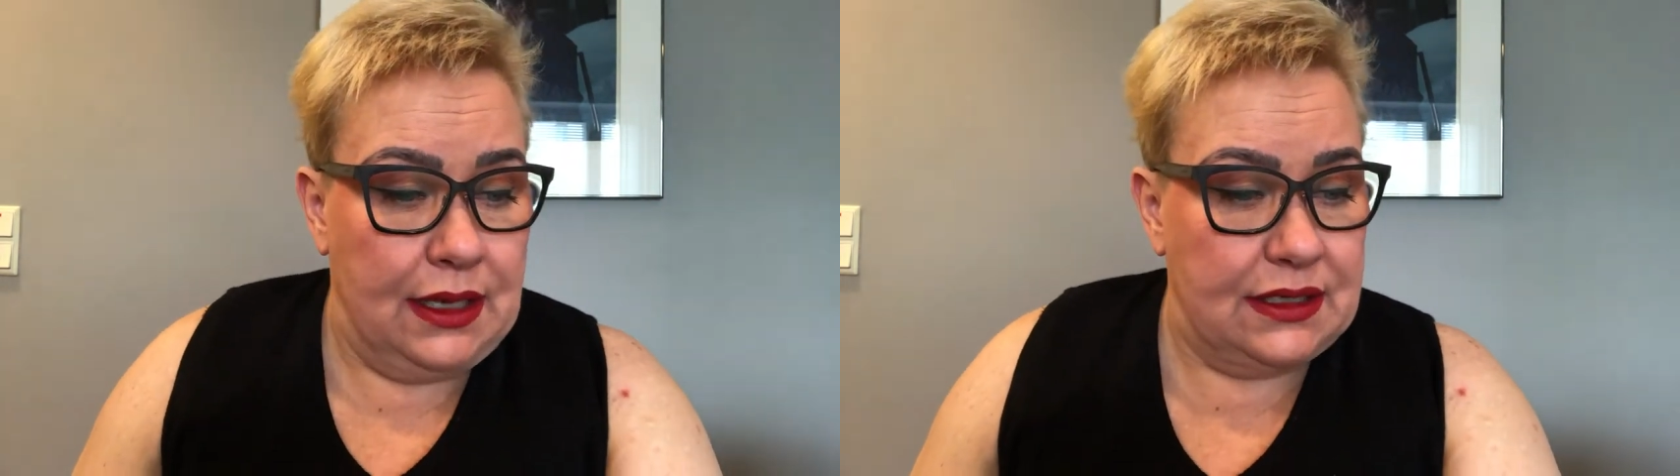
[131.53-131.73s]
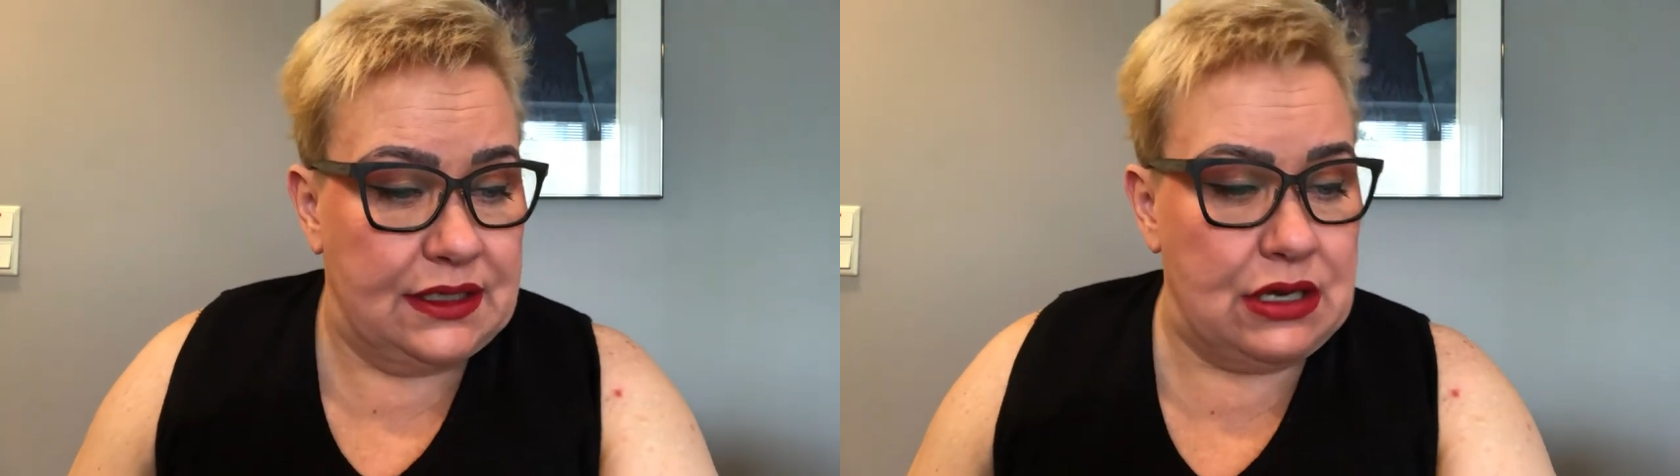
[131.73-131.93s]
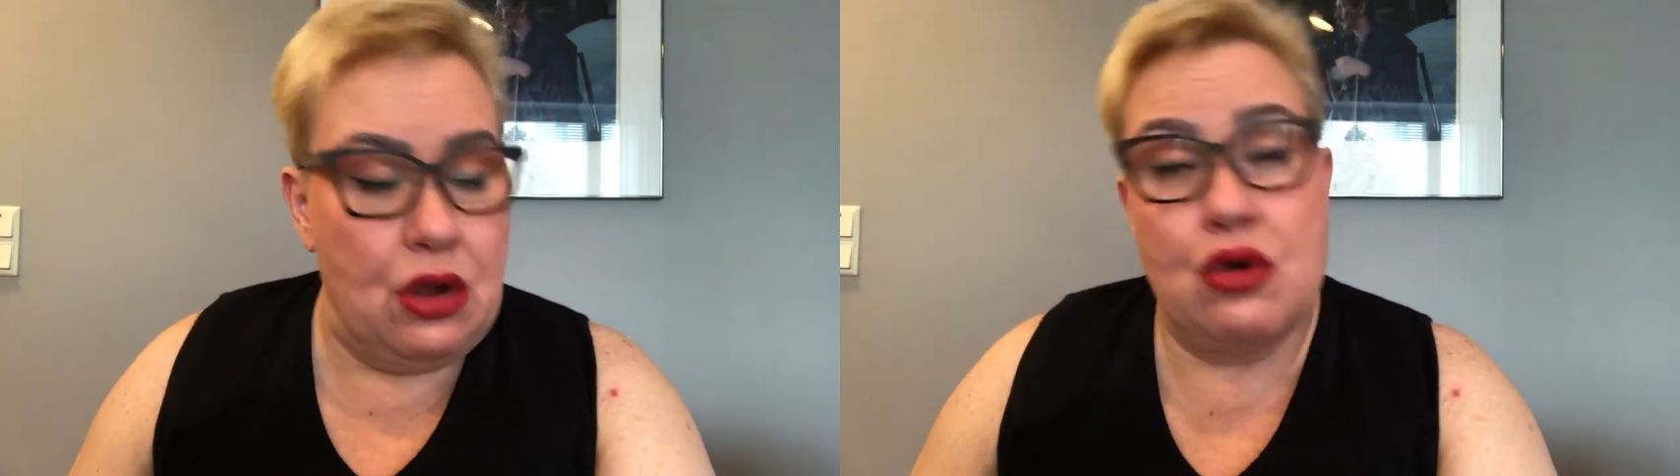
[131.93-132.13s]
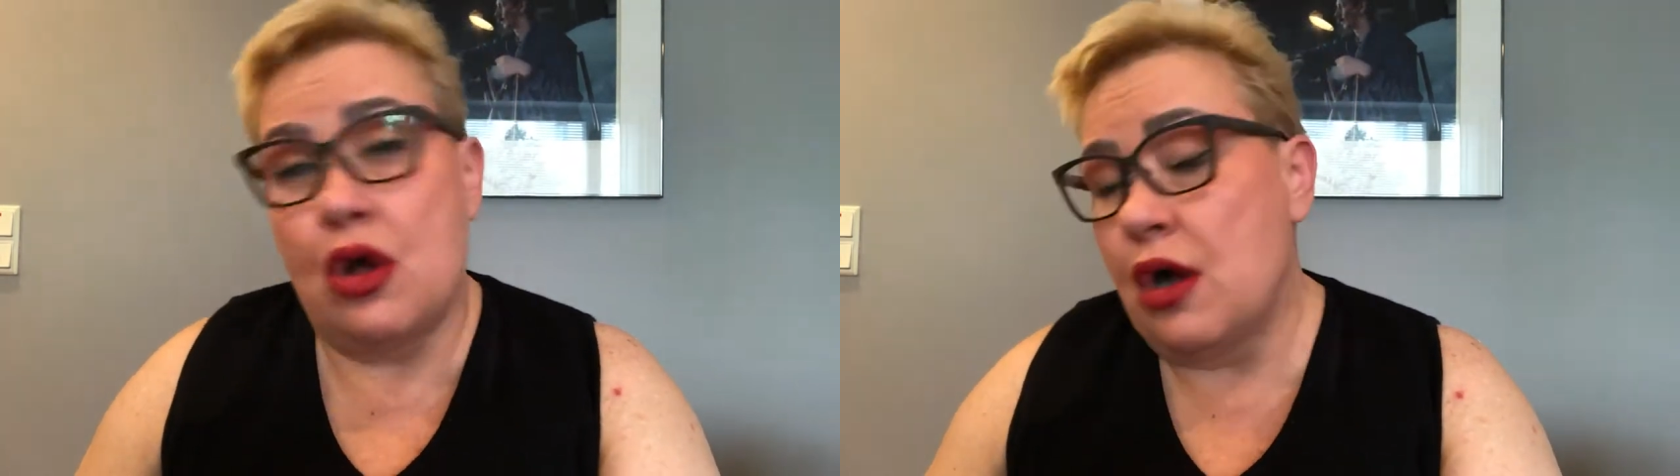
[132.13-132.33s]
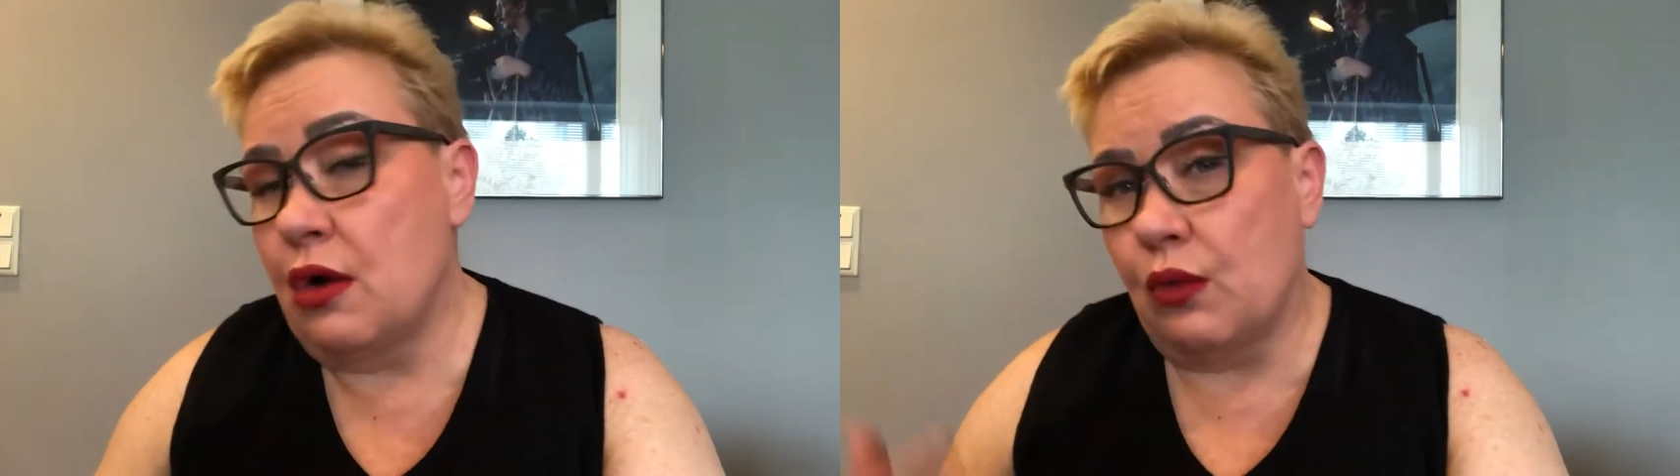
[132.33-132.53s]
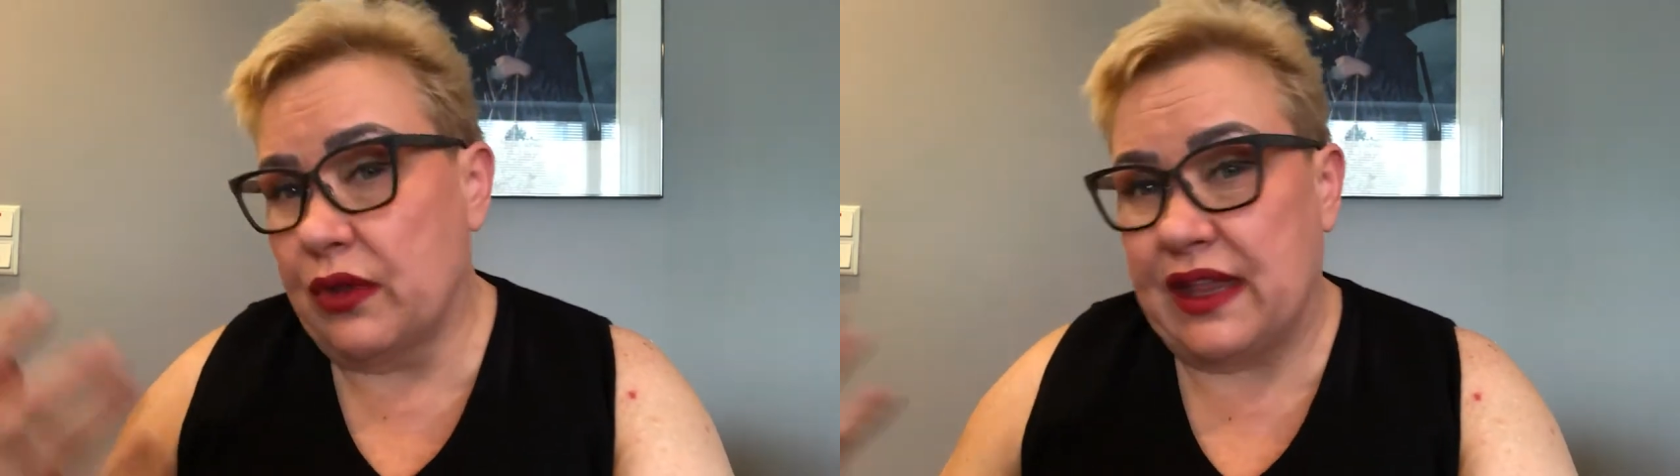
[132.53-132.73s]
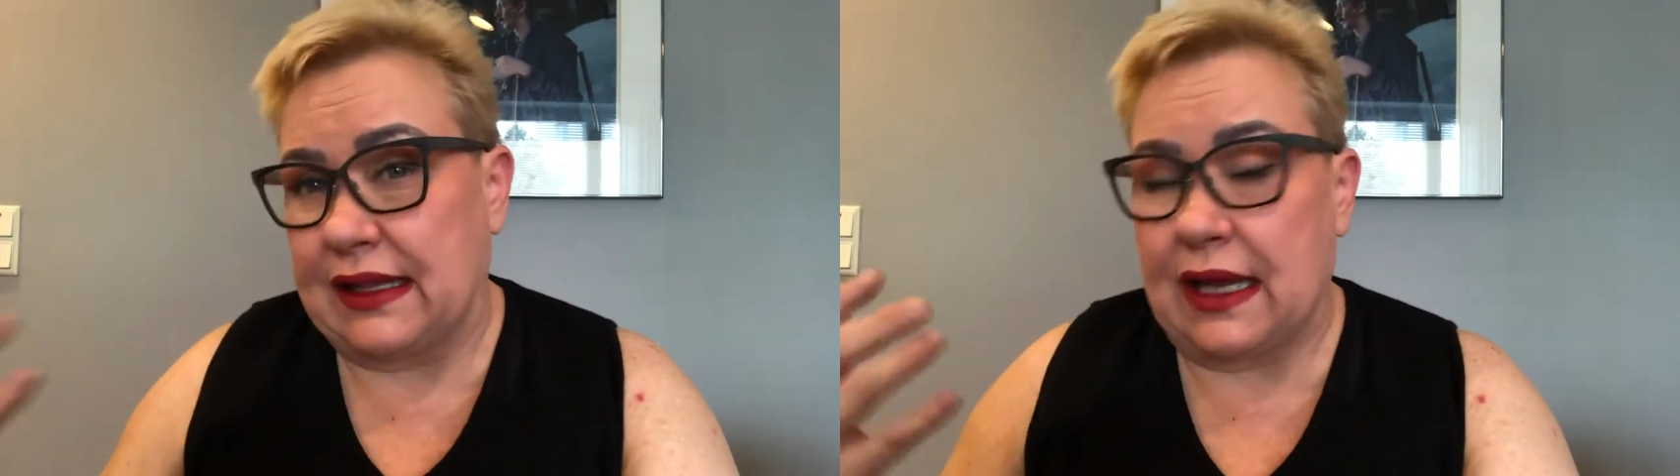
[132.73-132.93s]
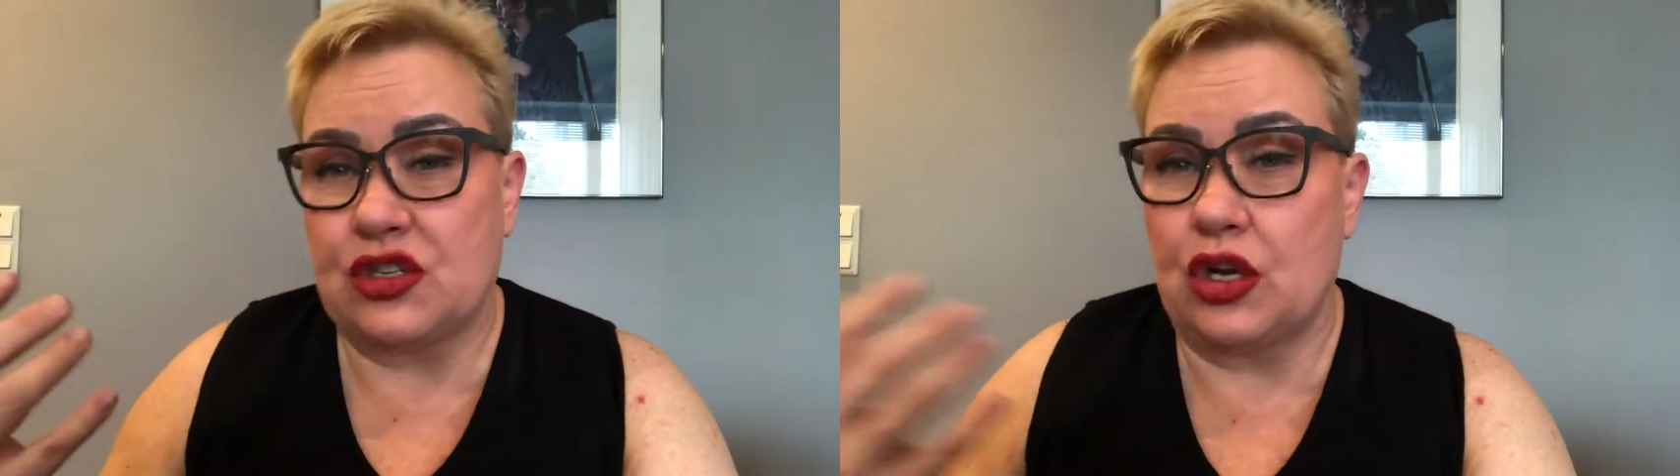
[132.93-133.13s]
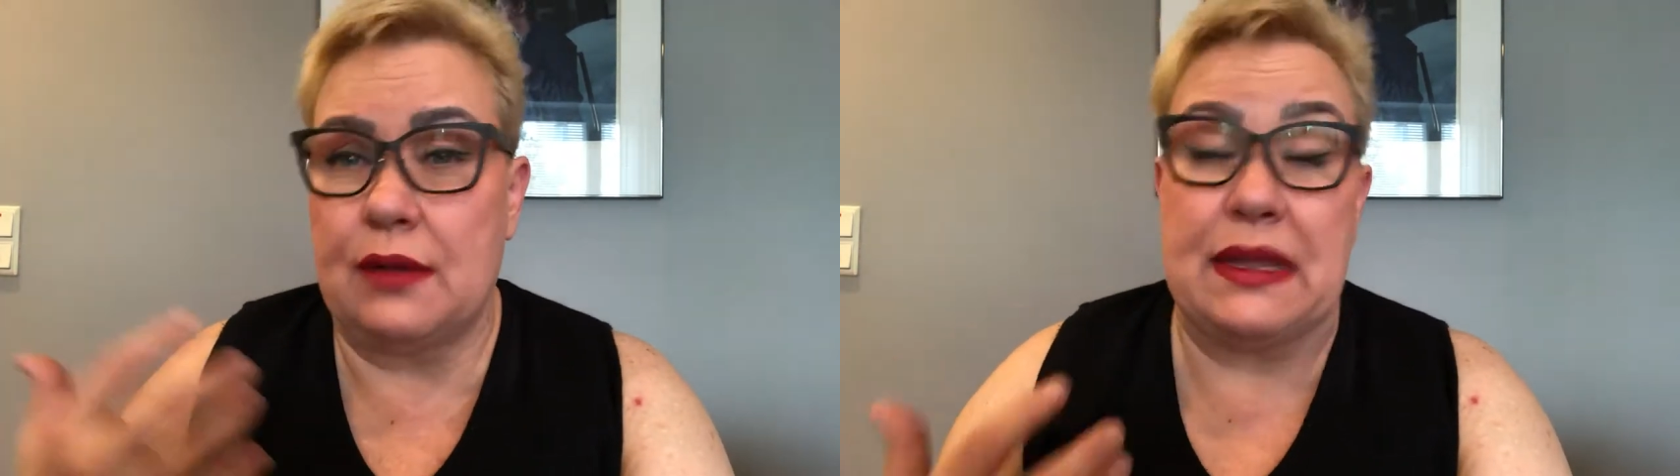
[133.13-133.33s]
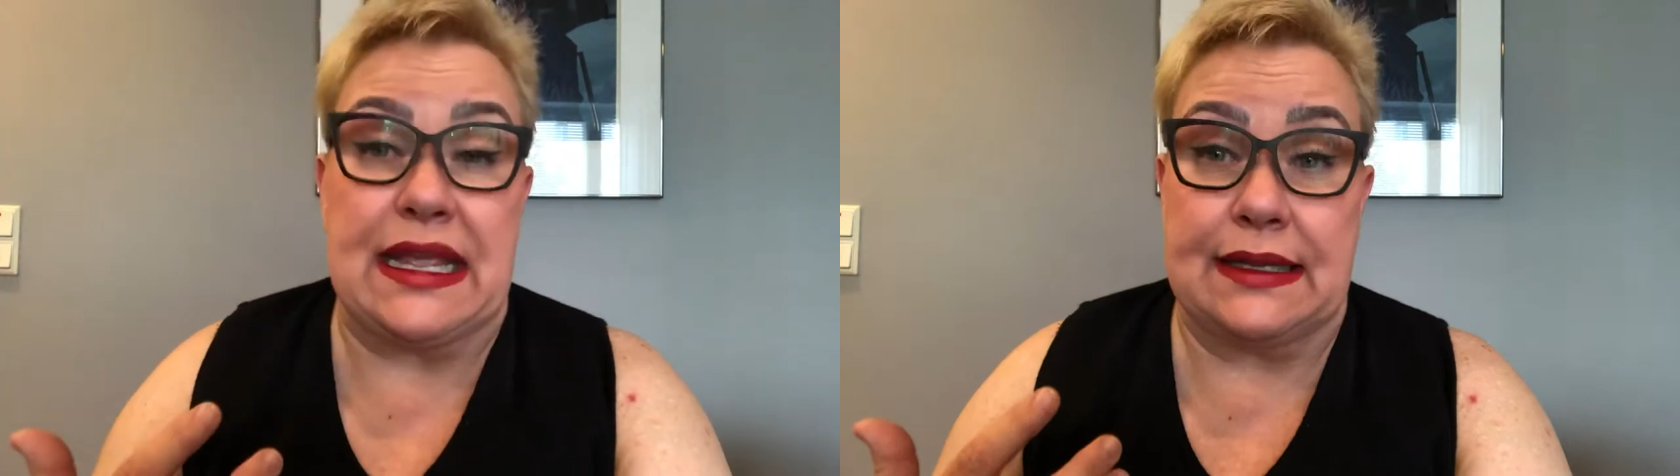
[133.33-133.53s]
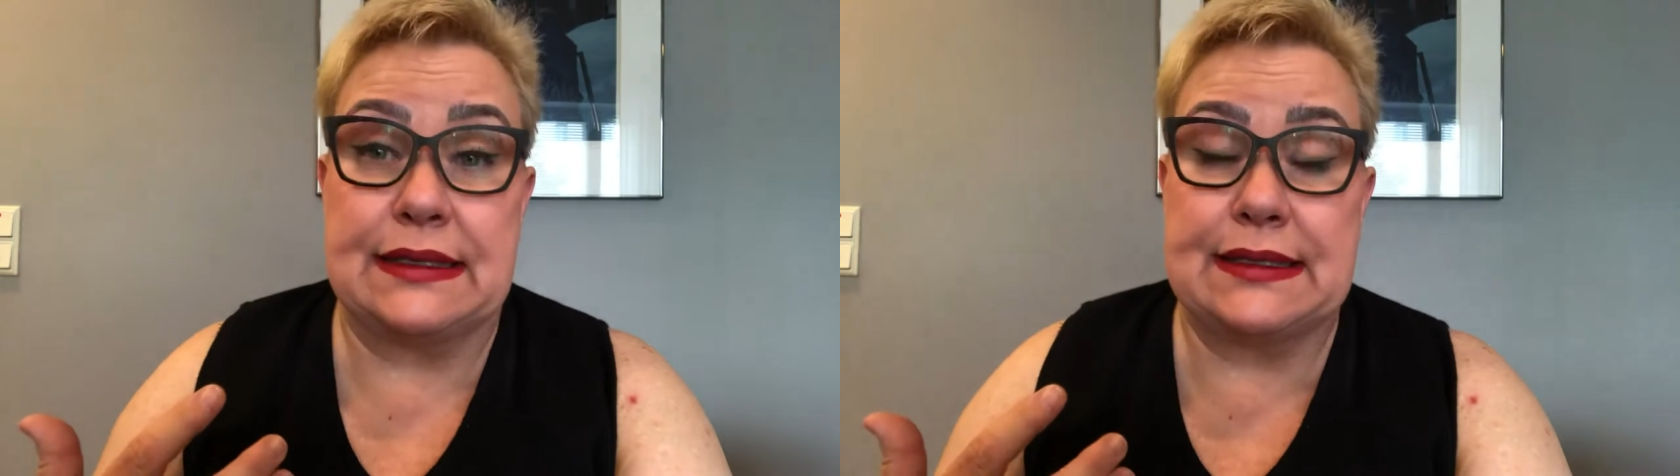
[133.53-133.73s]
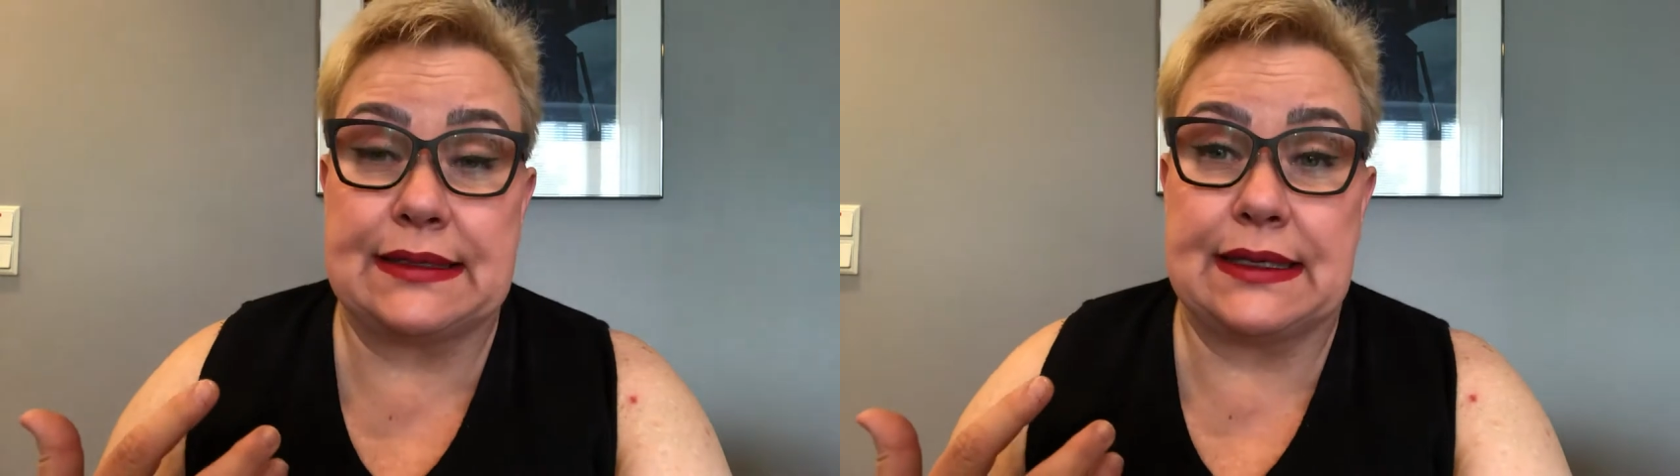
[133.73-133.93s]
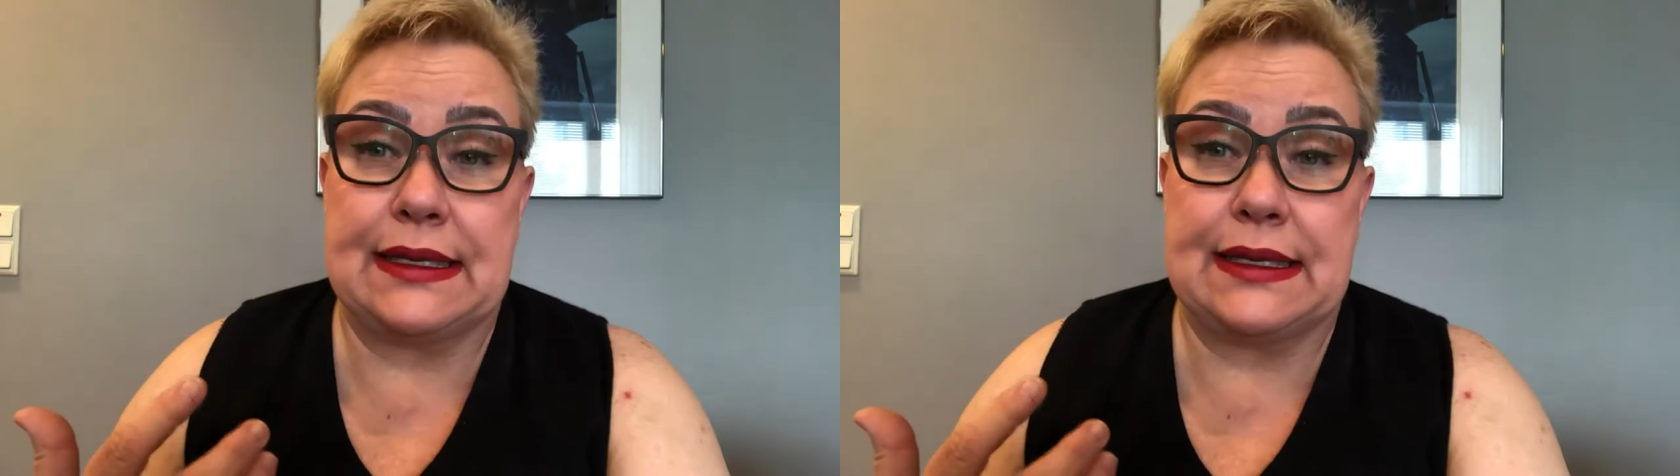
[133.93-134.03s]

So what that actually means